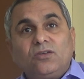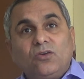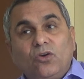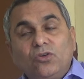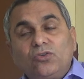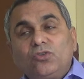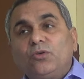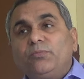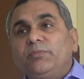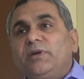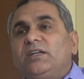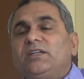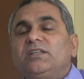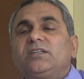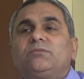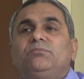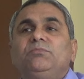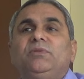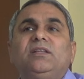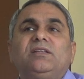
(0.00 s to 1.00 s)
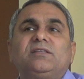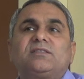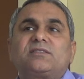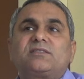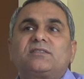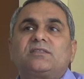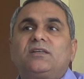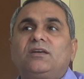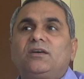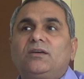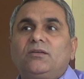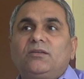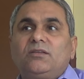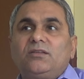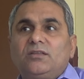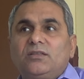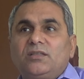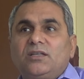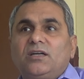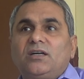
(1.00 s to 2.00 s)
automatic mills,
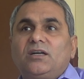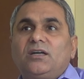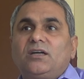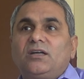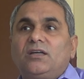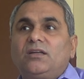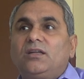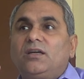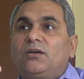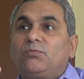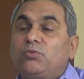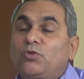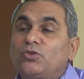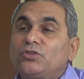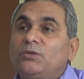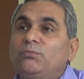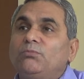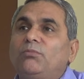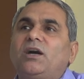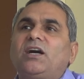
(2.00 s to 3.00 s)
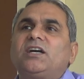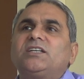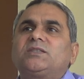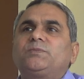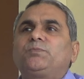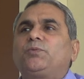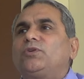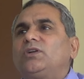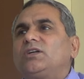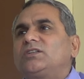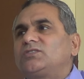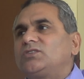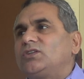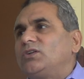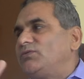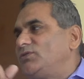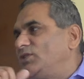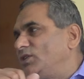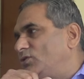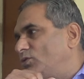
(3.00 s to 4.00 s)
for the mass production
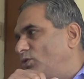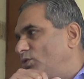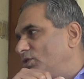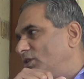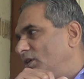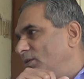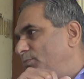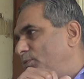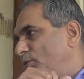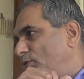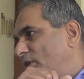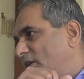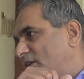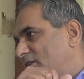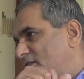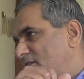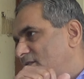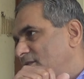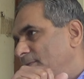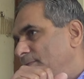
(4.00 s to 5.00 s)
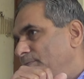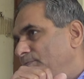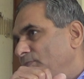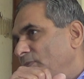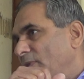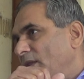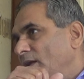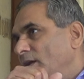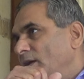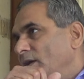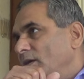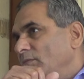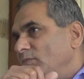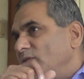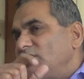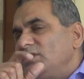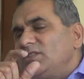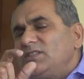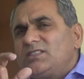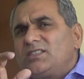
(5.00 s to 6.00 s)
of the cotton products,
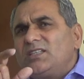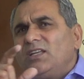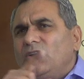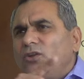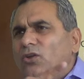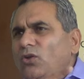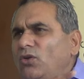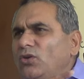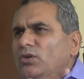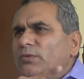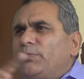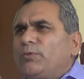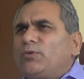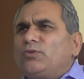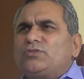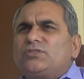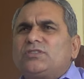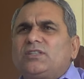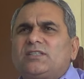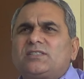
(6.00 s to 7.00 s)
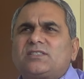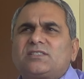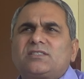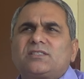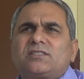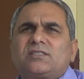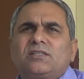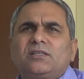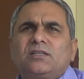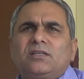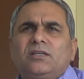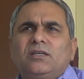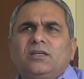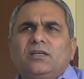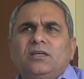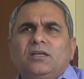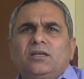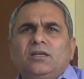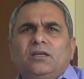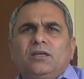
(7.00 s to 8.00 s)
Because it's a long process.
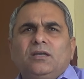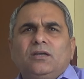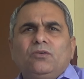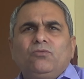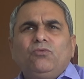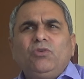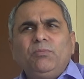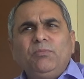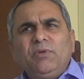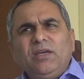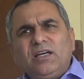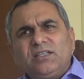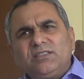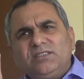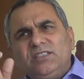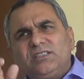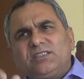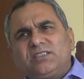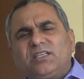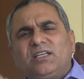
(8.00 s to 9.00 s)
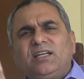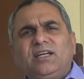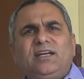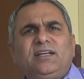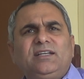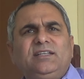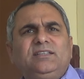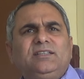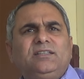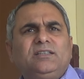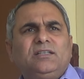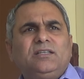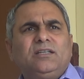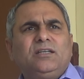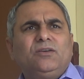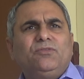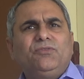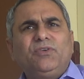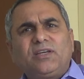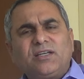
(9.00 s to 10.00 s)
We make the thread,
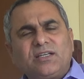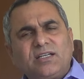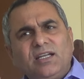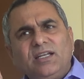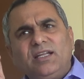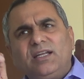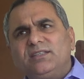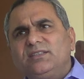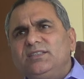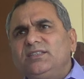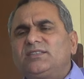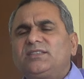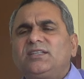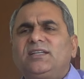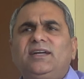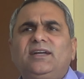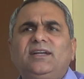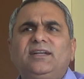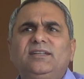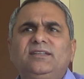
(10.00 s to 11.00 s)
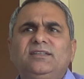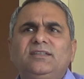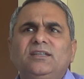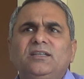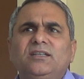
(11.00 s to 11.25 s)
we color the thread,